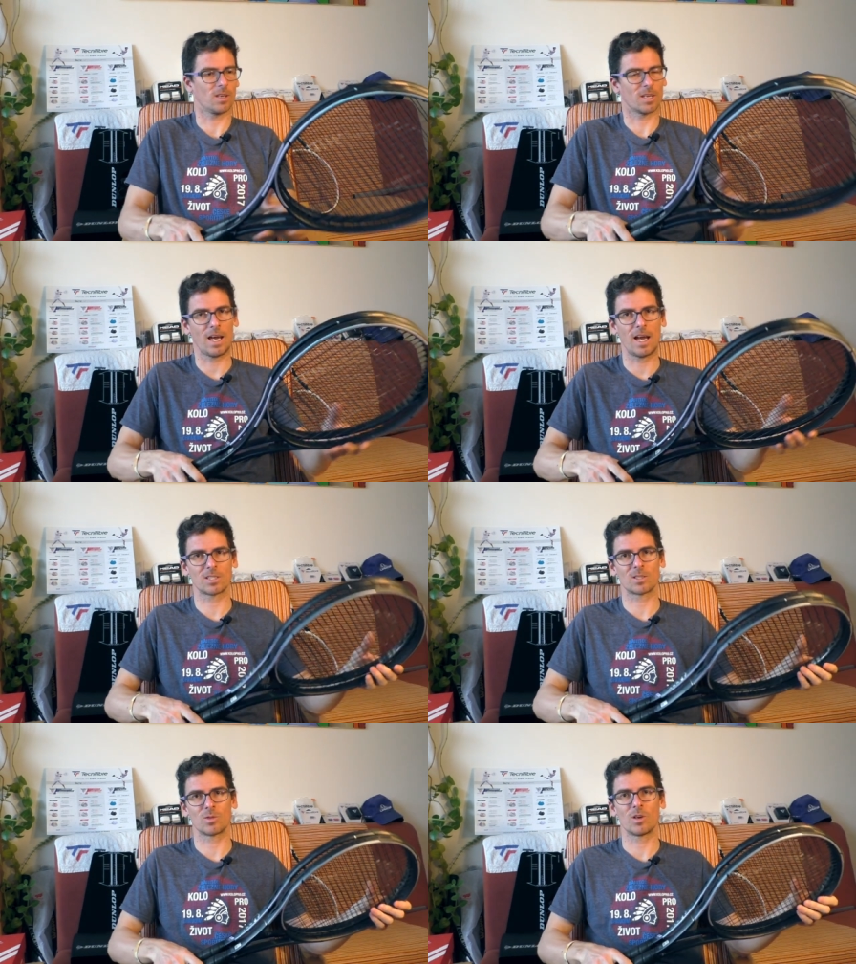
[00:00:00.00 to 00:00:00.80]

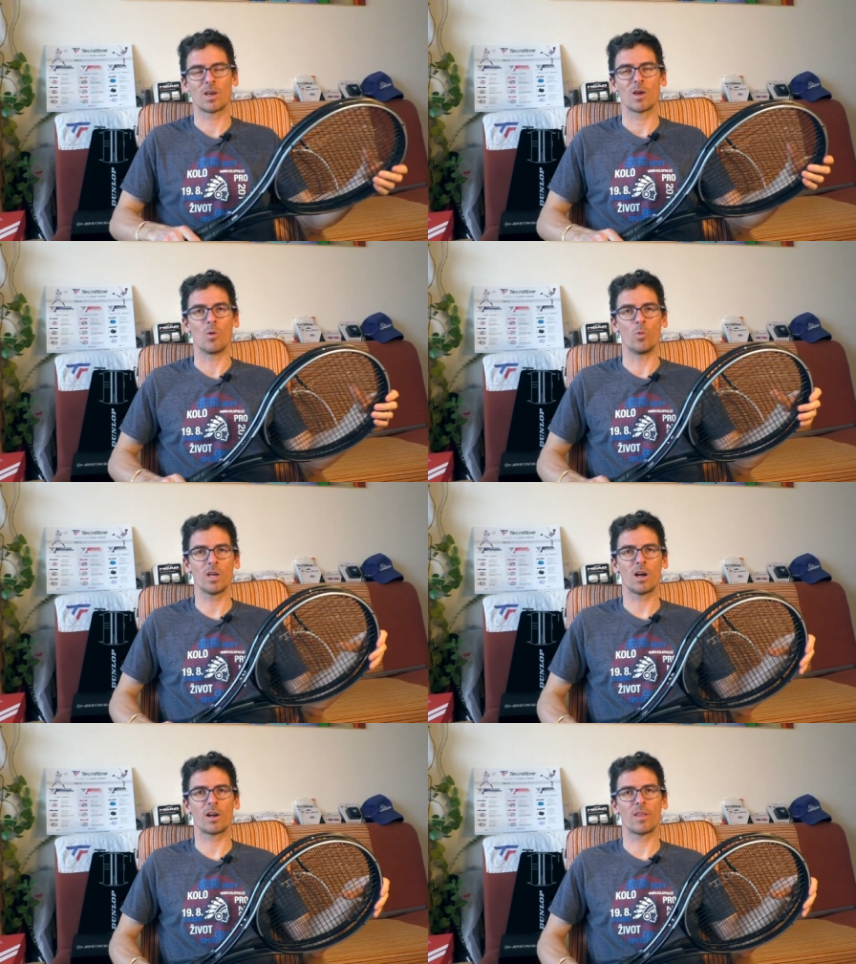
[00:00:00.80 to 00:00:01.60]
guys,
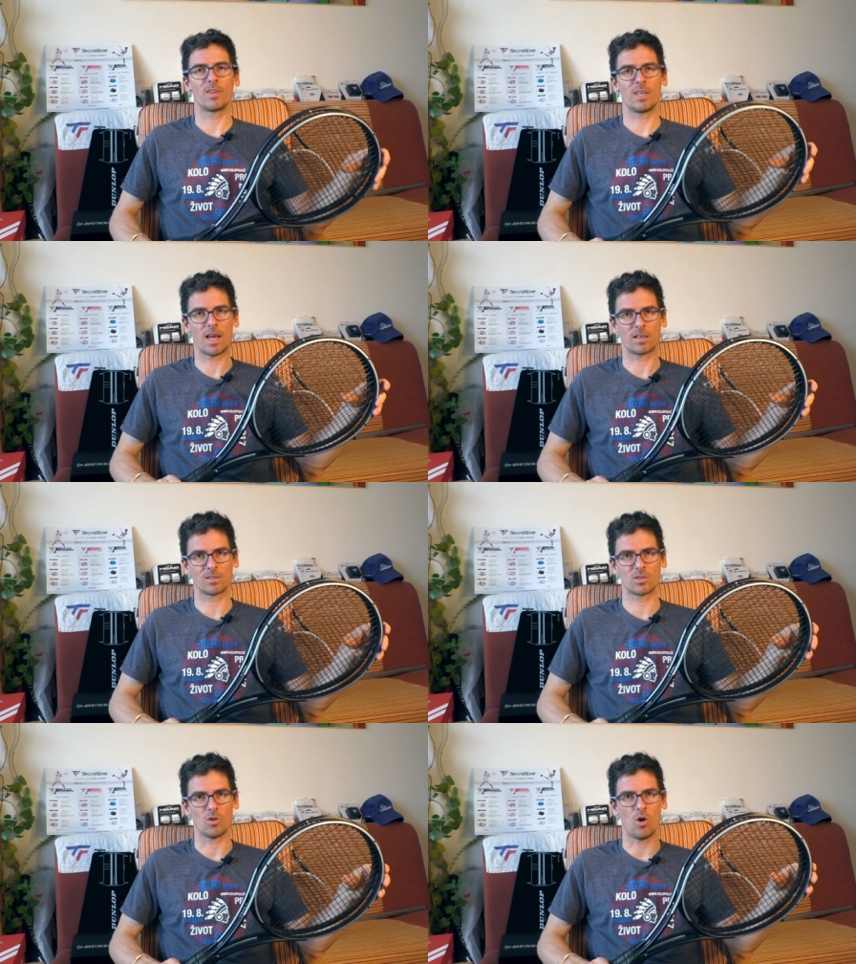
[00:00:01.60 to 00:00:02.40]
we are at the
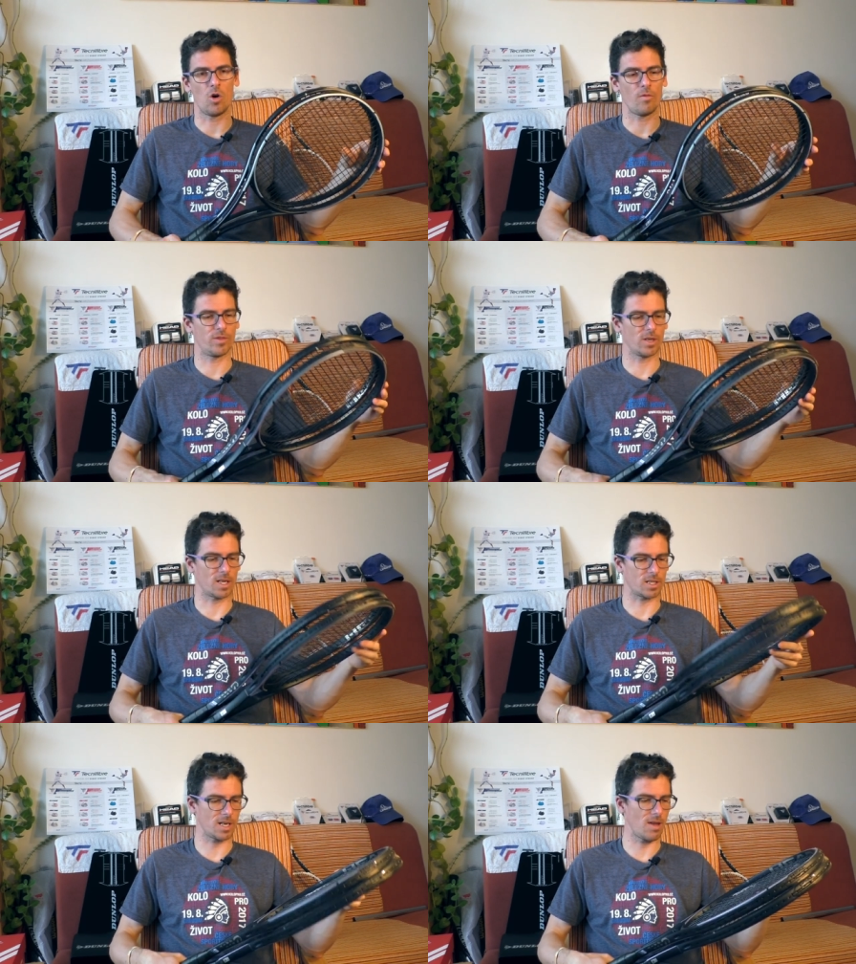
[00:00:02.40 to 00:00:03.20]
end of the
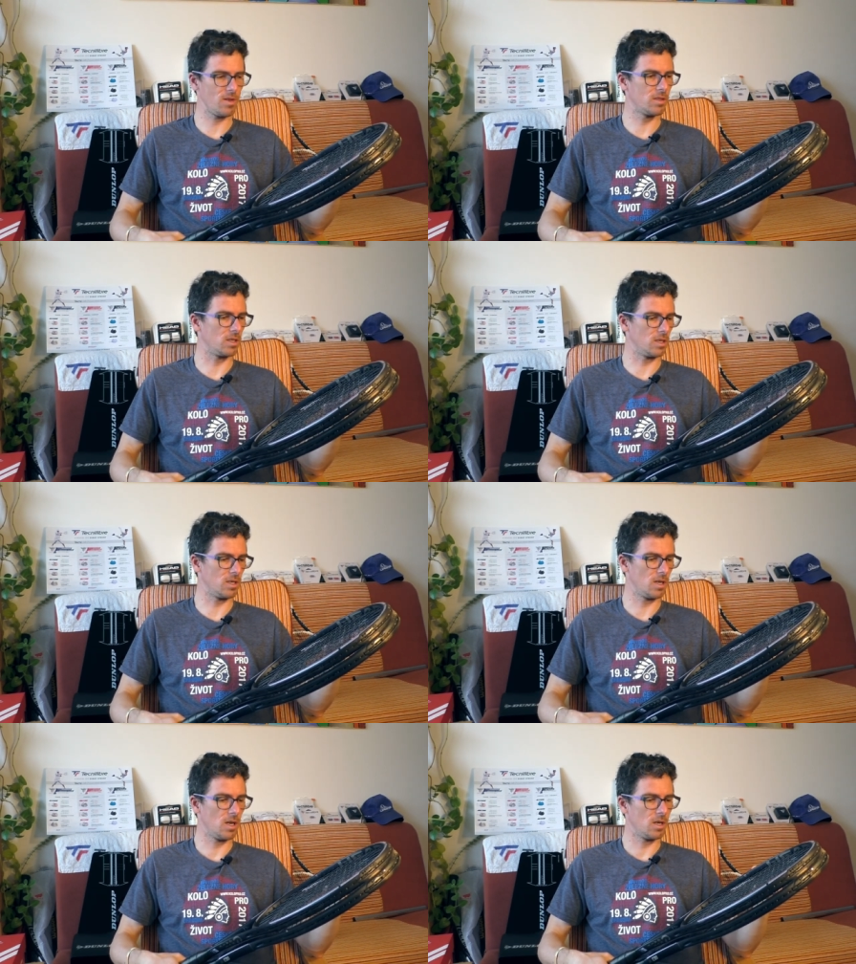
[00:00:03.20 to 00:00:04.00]

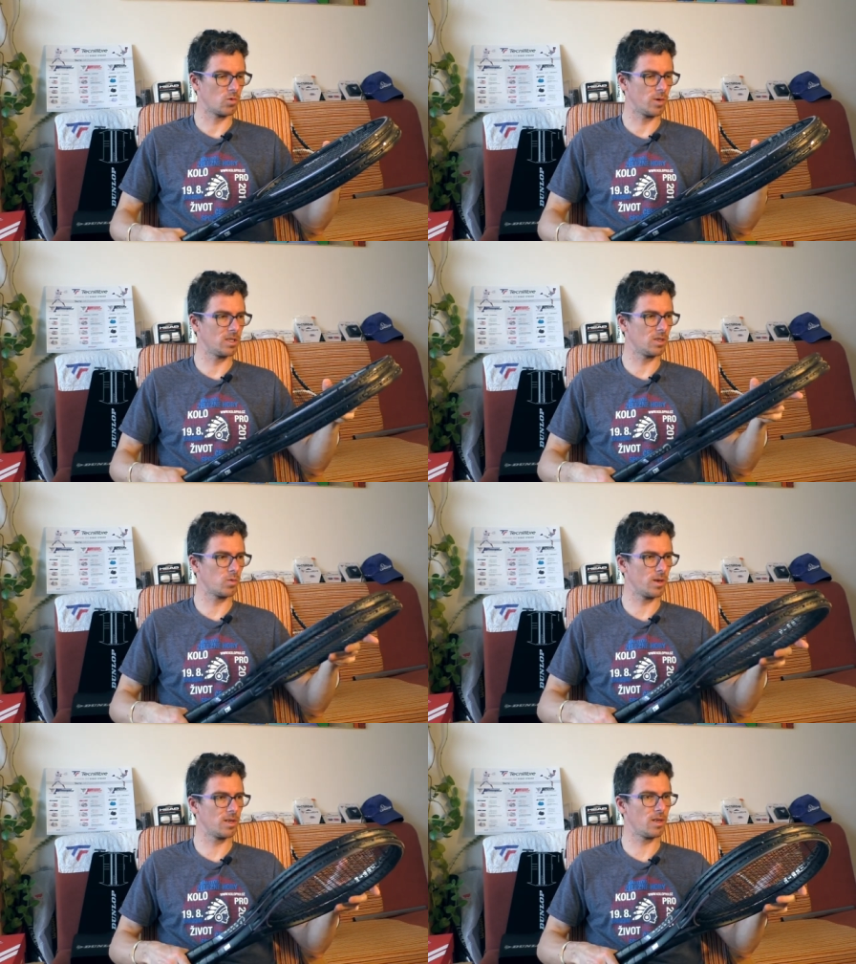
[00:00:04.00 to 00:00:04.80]
Gravity
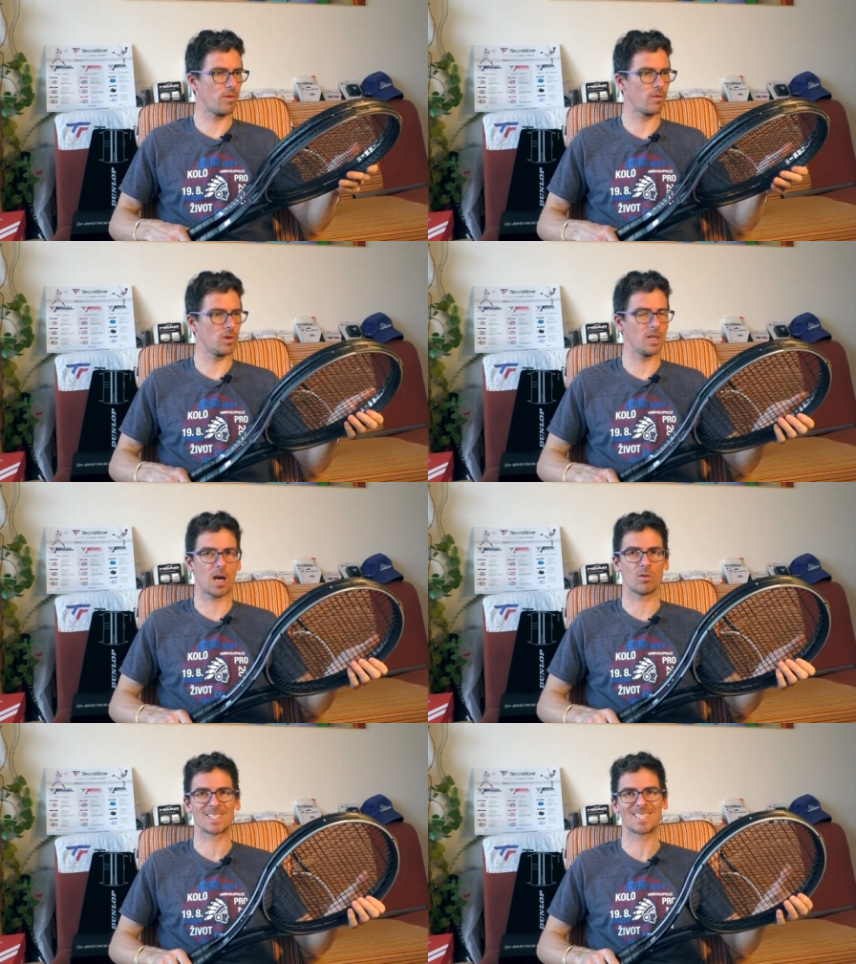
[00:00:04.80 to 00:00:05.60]
2023
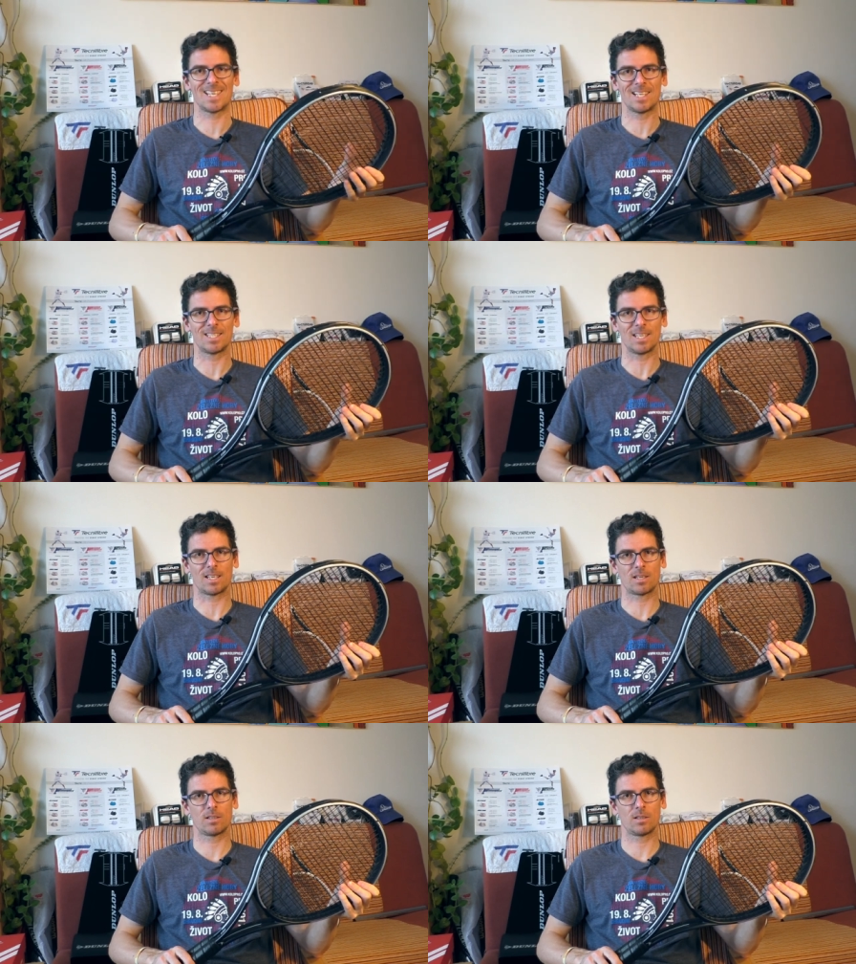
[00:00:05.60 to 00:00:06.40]

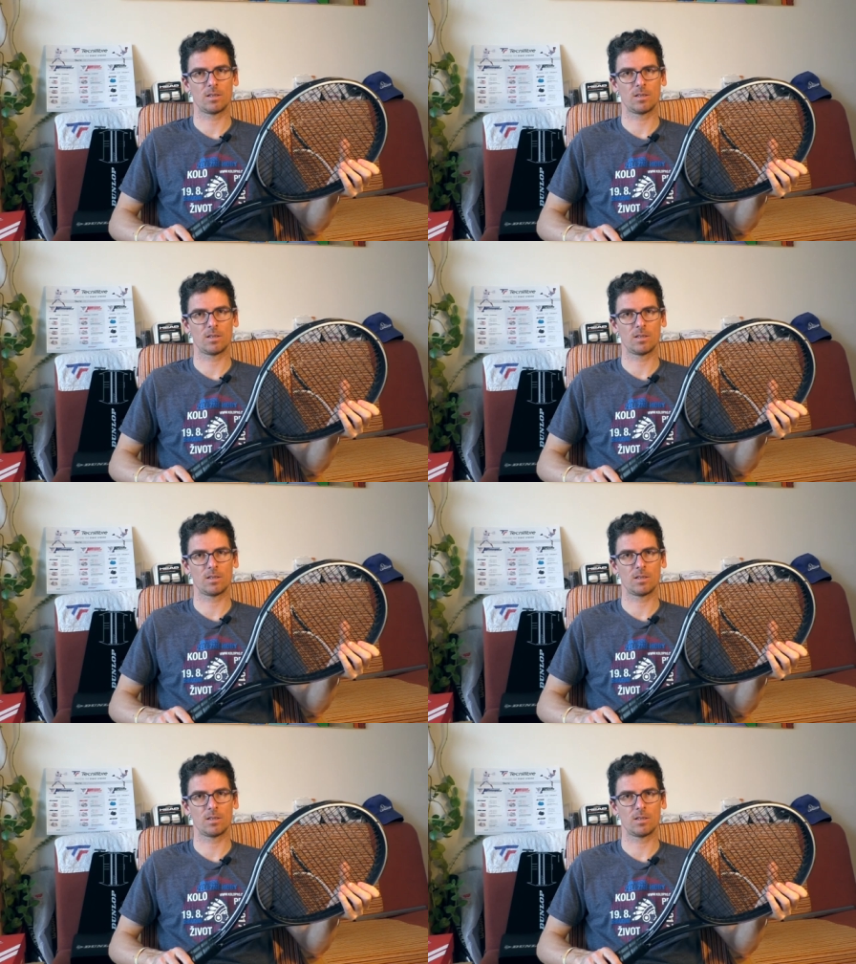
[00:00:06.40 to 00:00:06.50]
Auxetic